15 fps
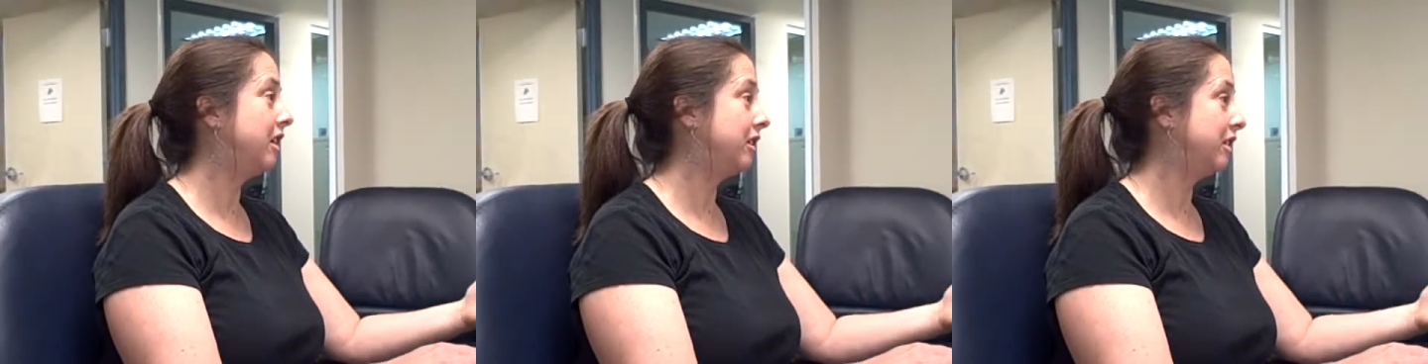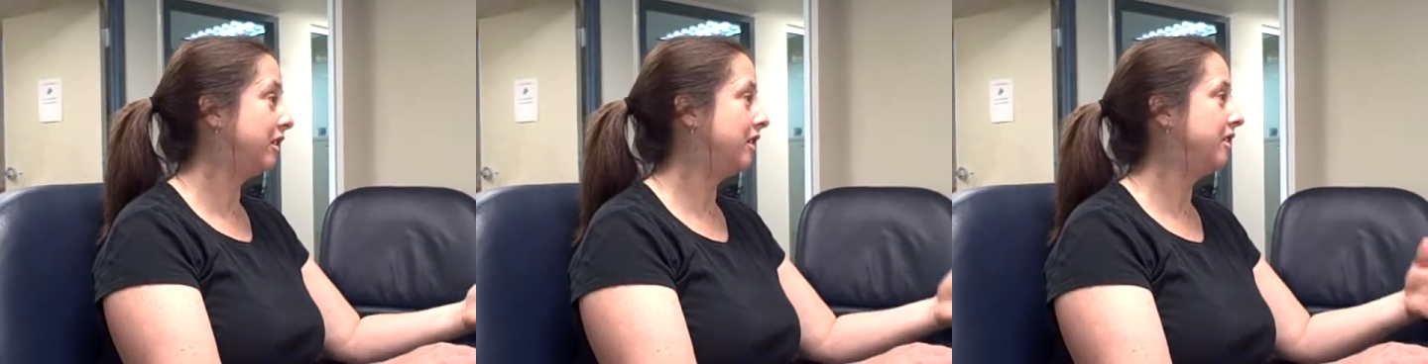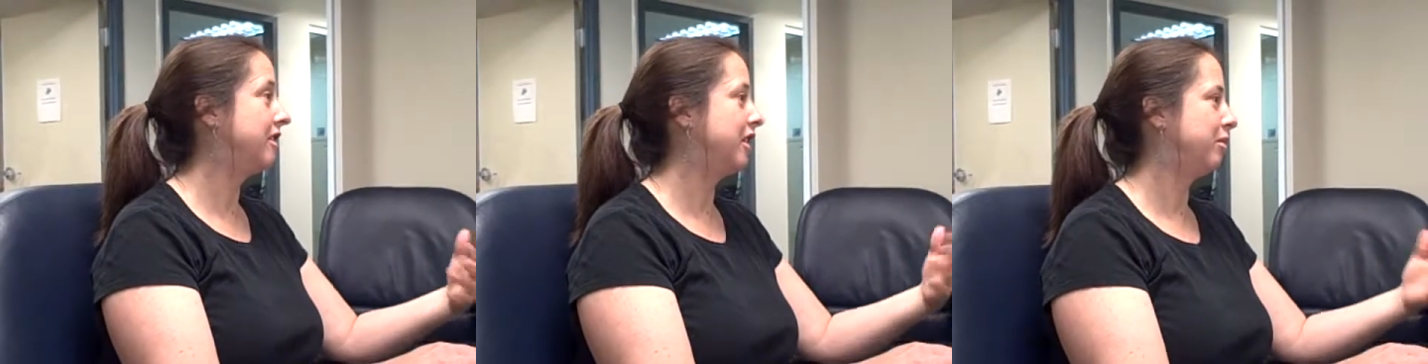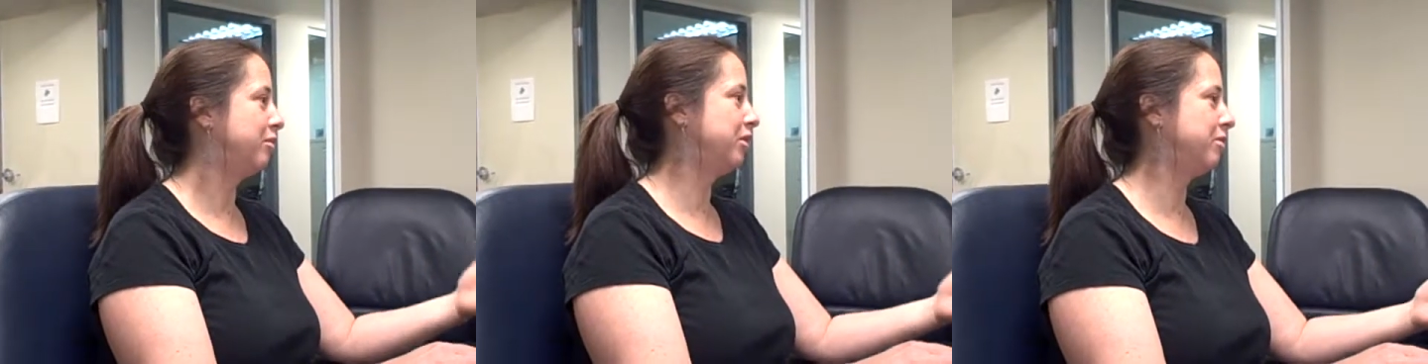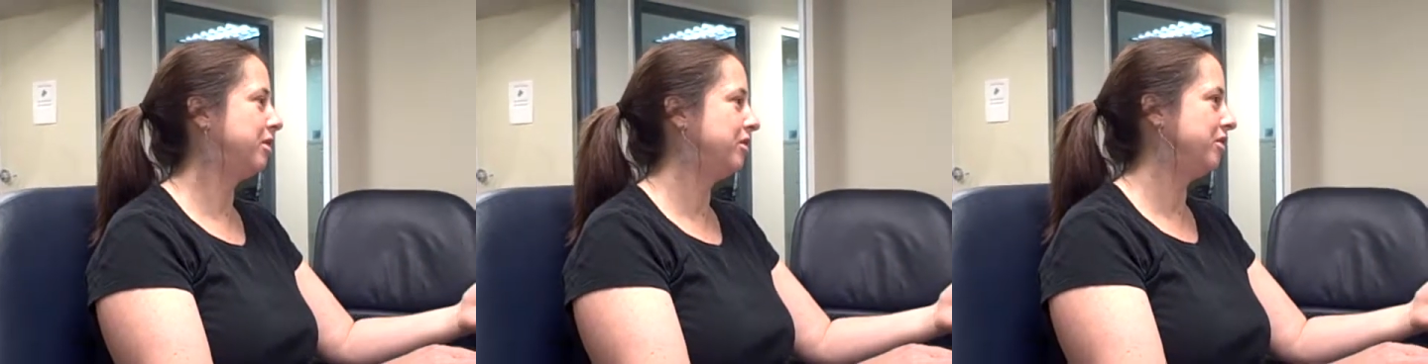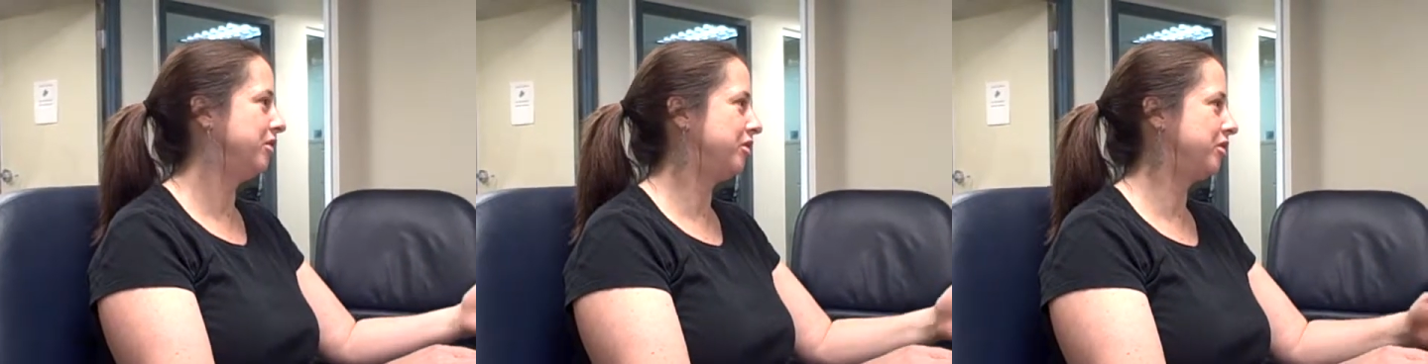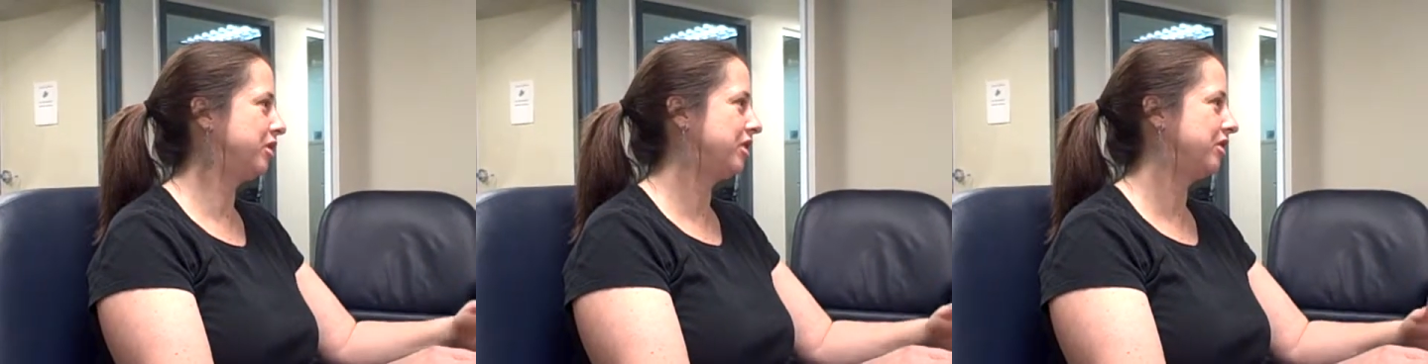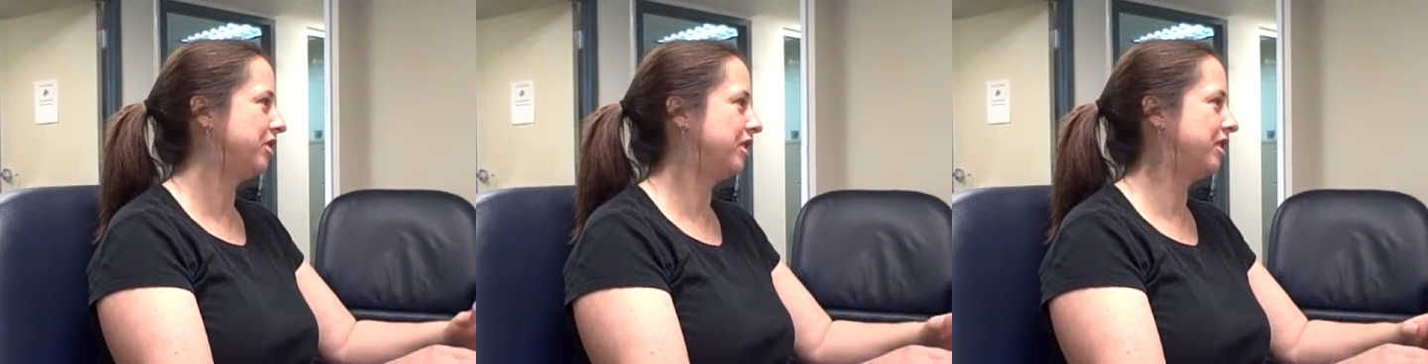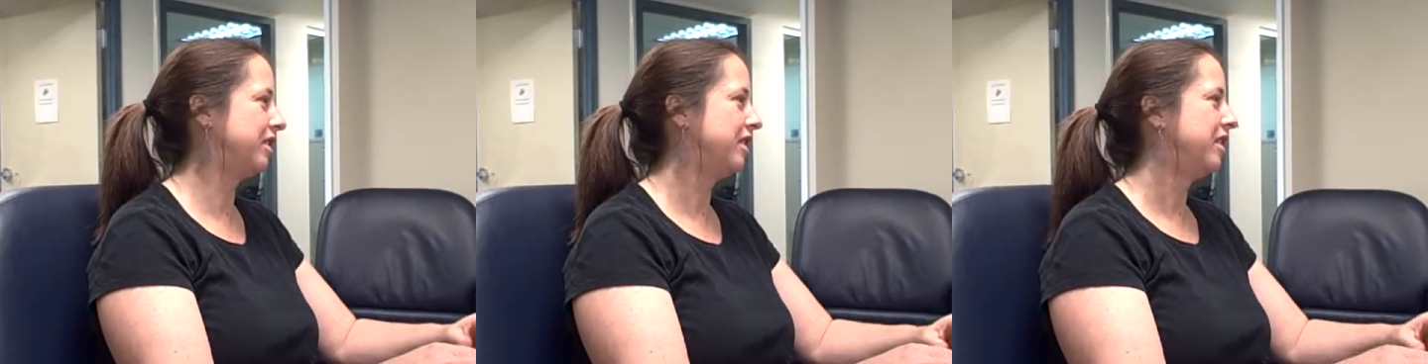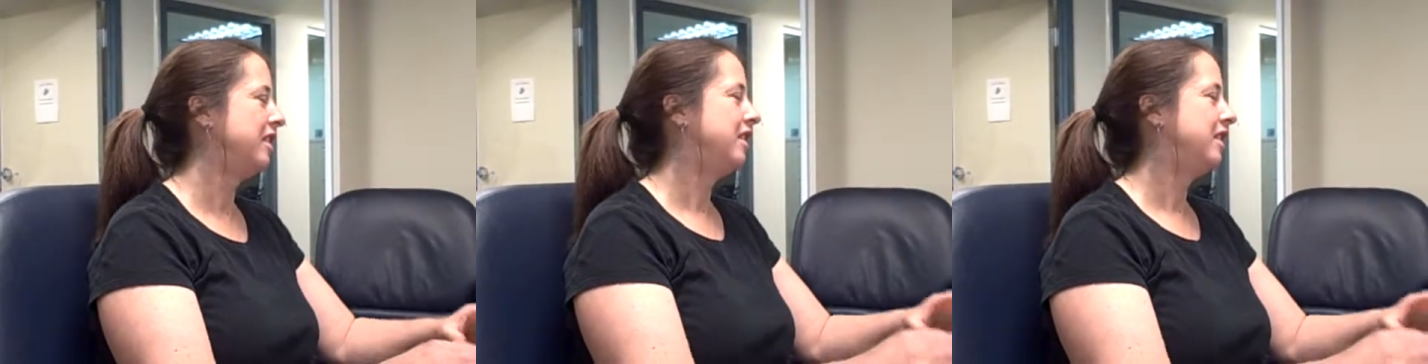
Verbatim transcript: hunger and promote nutrition,